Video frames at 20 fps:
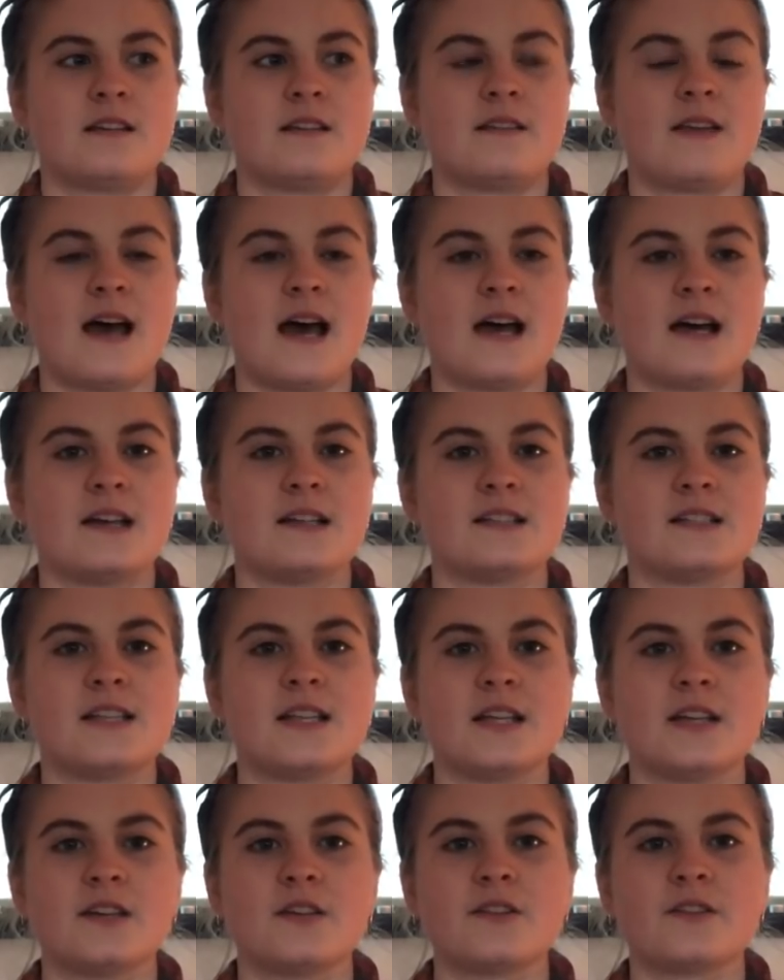that
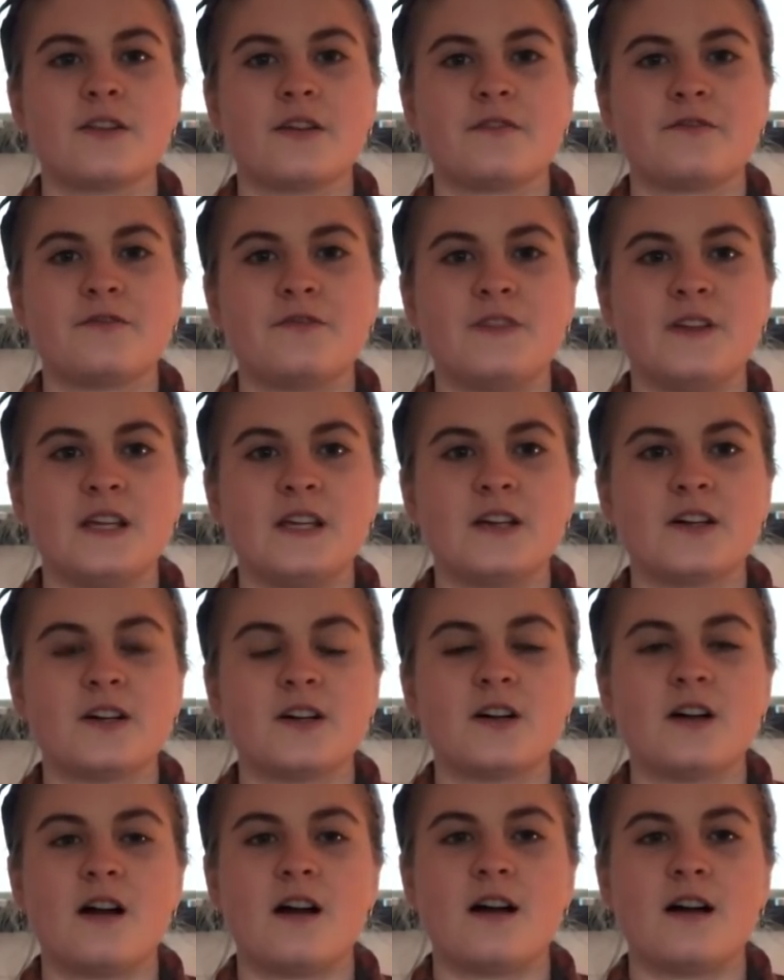until the
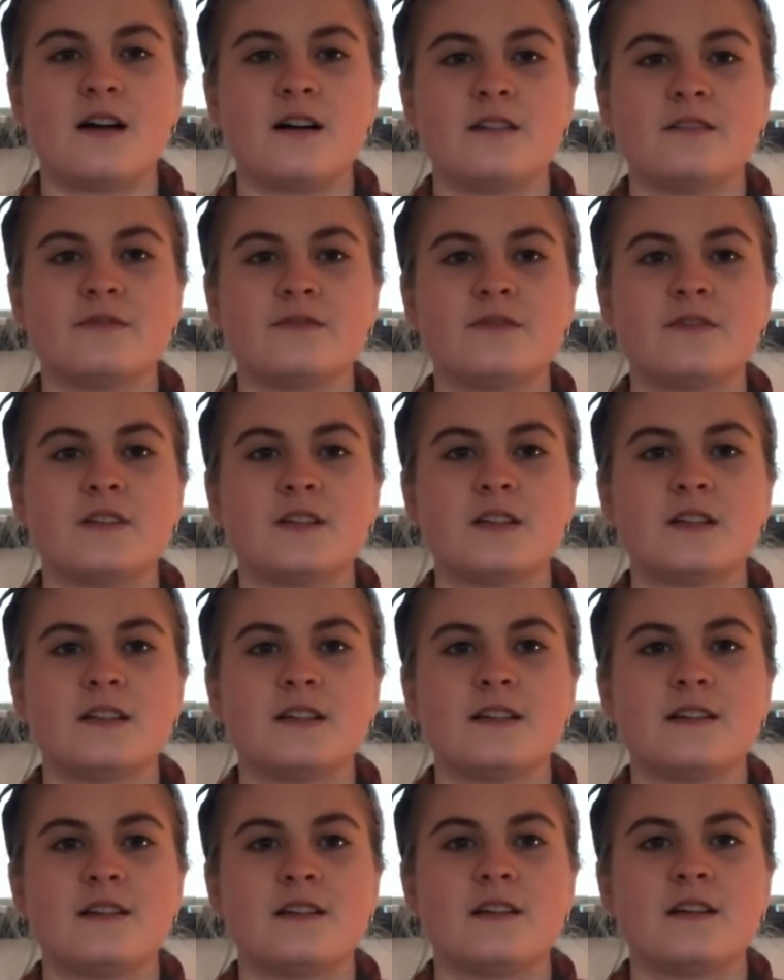fear of
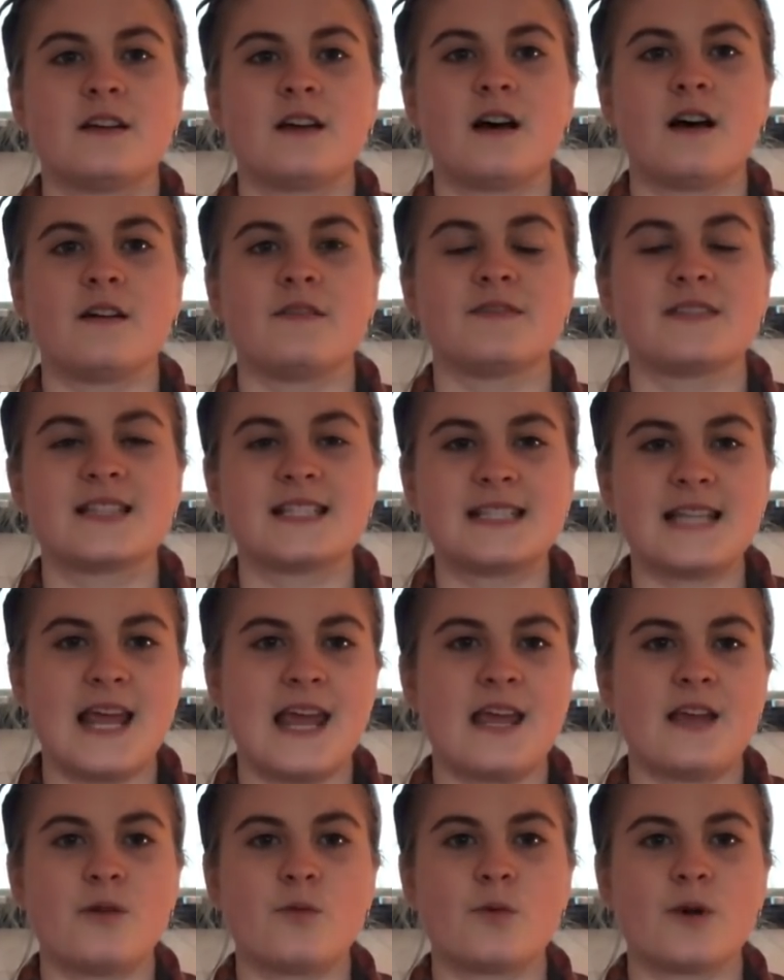
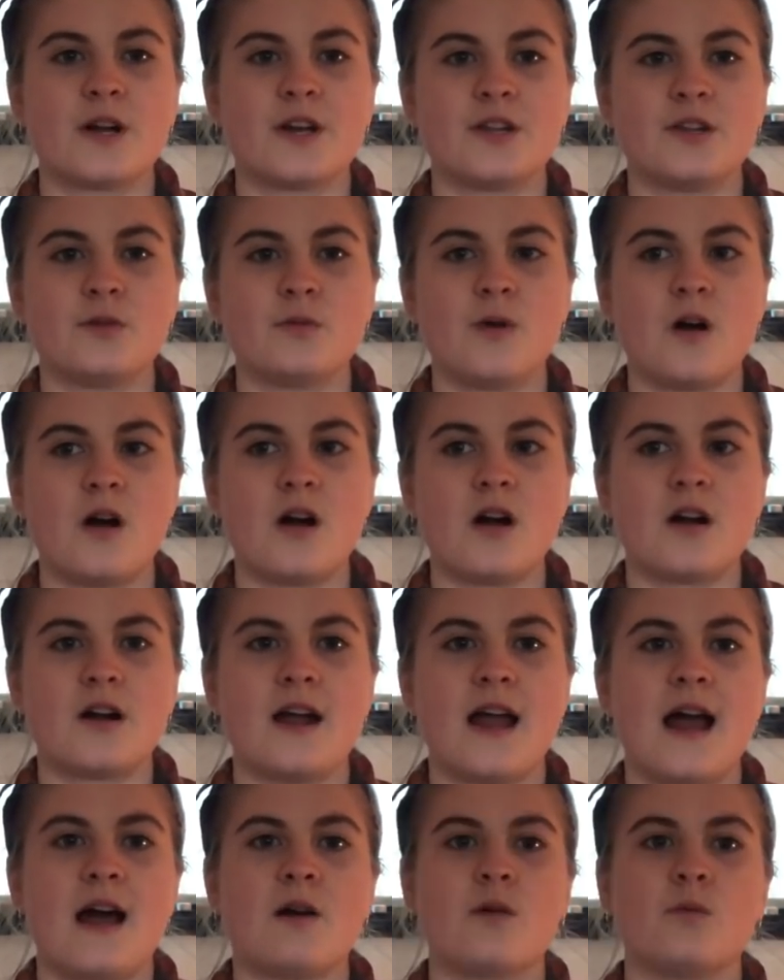staying where you
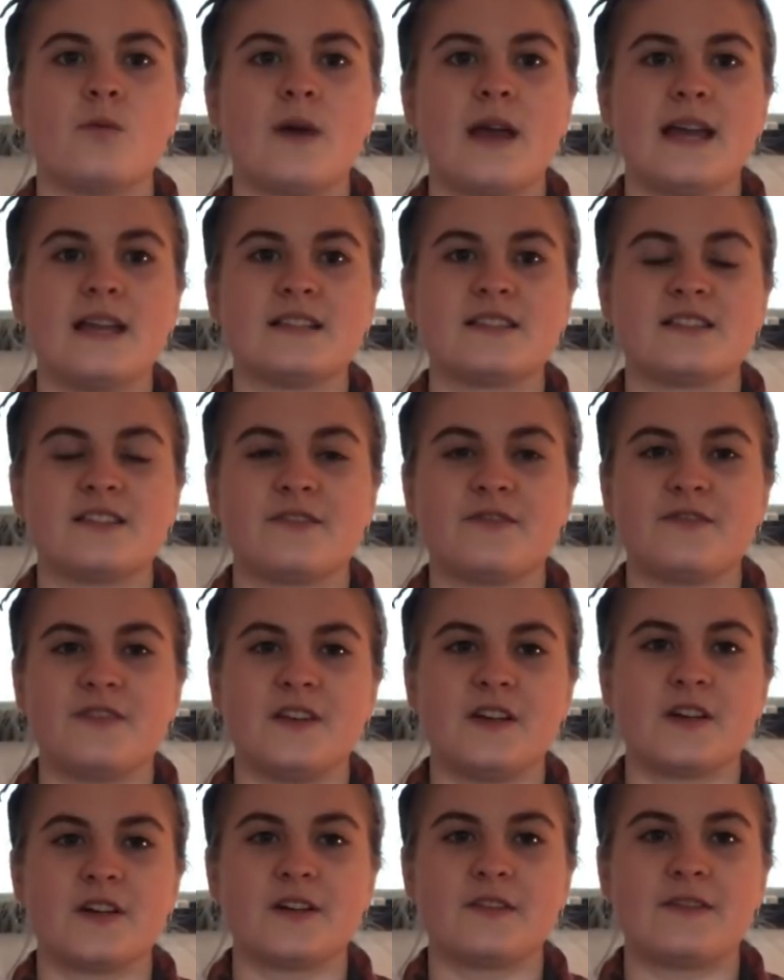are outweighs the
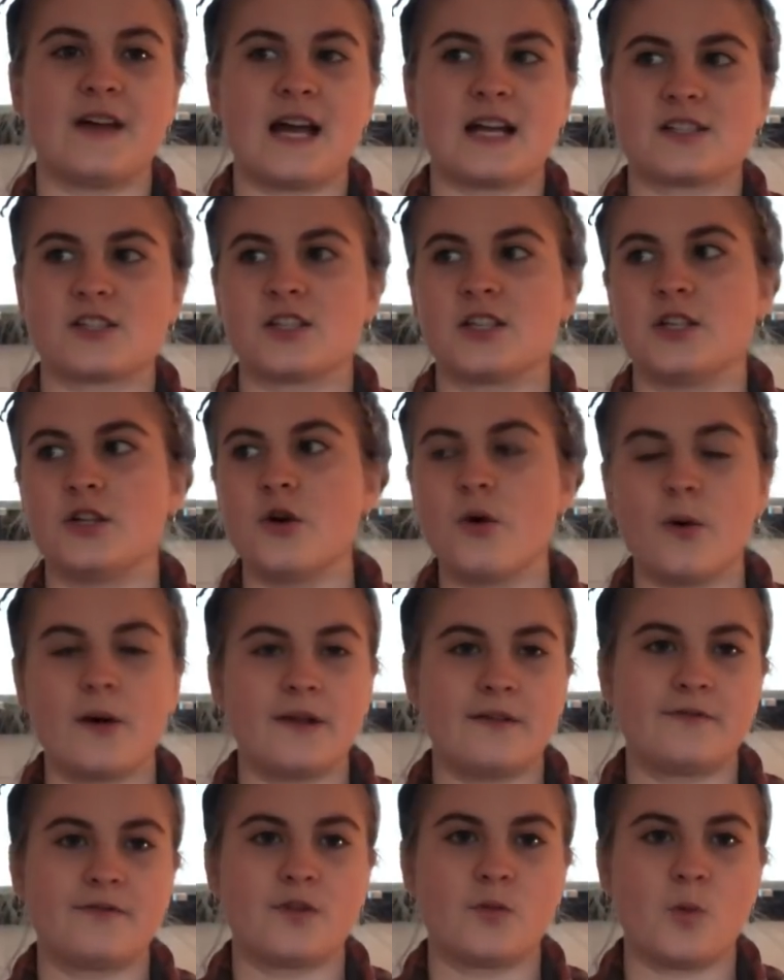fear of actually
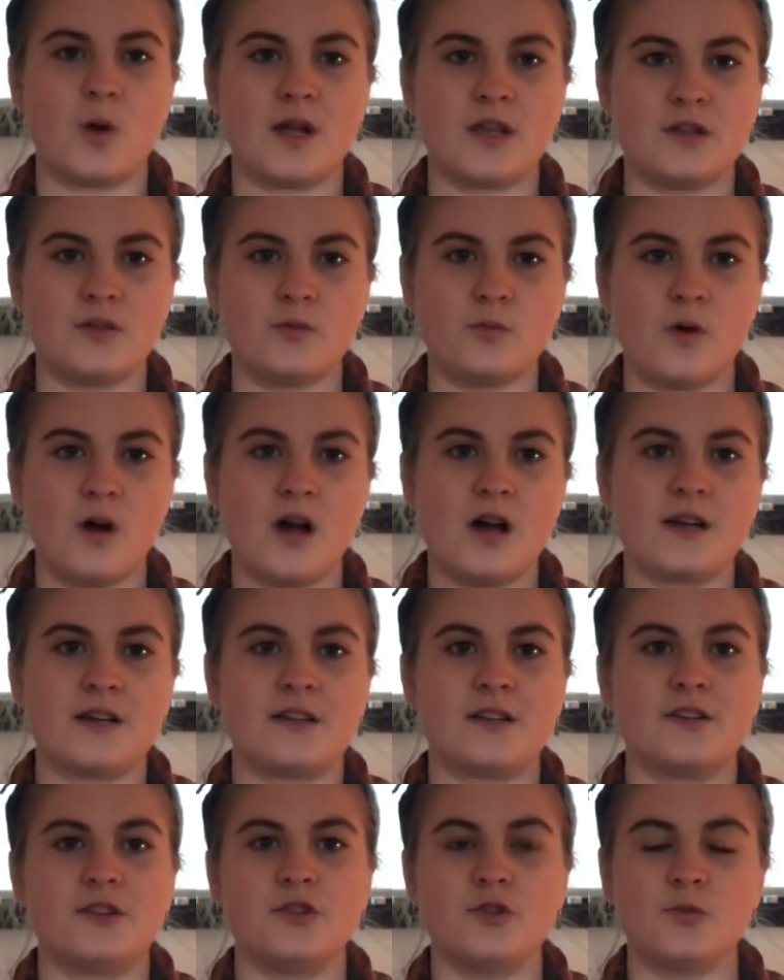going for what you want,
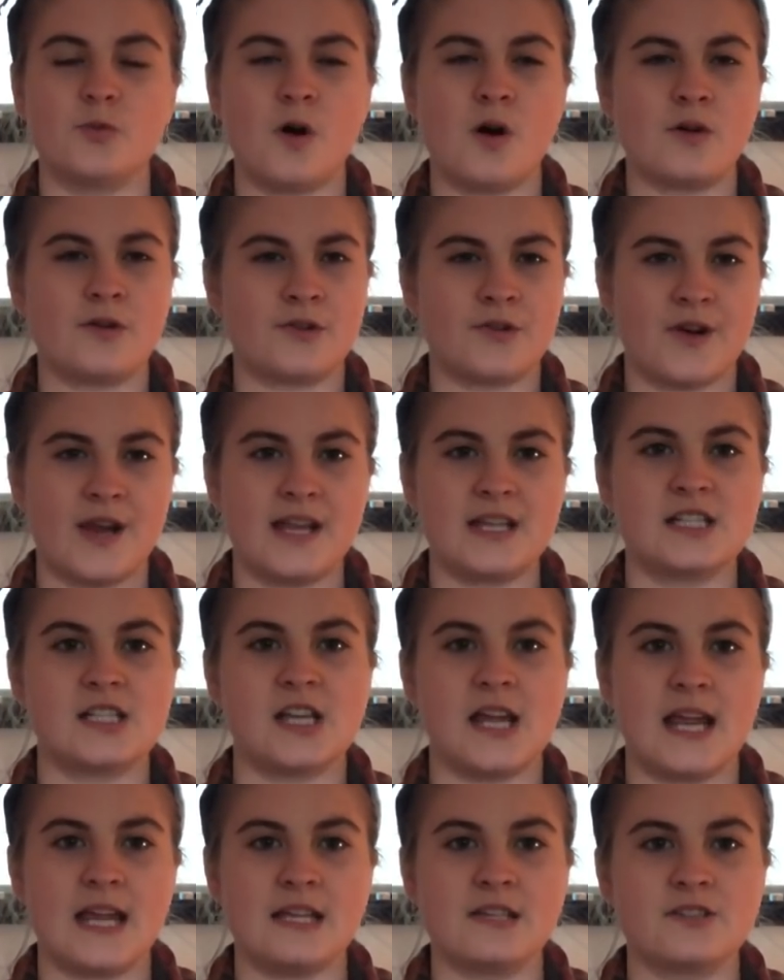you won't create
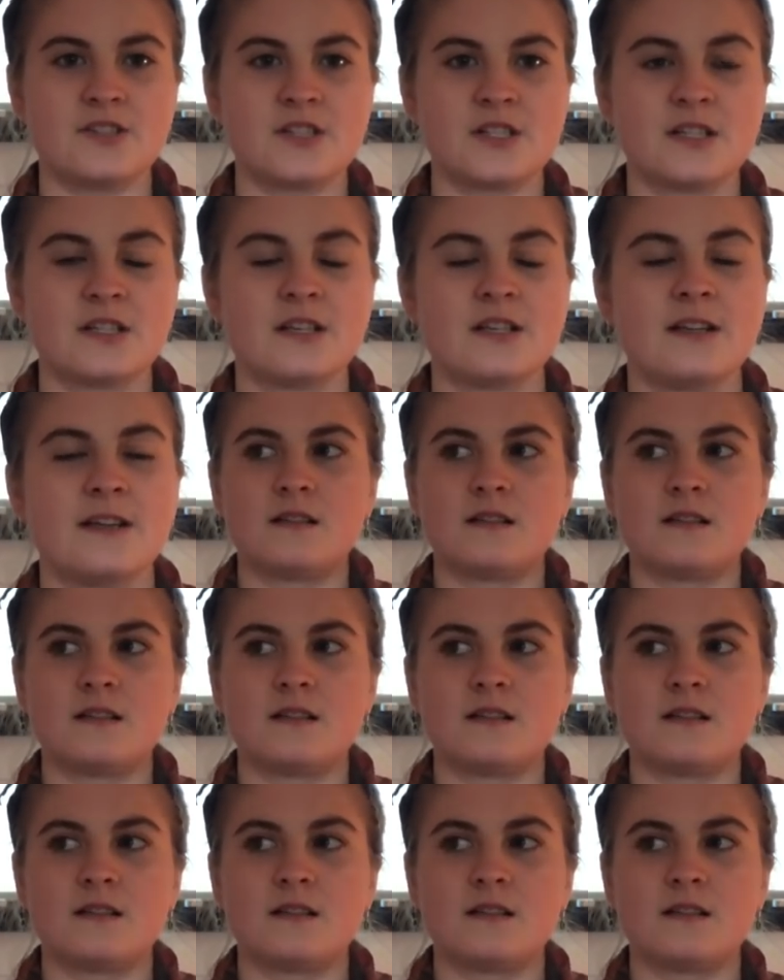change.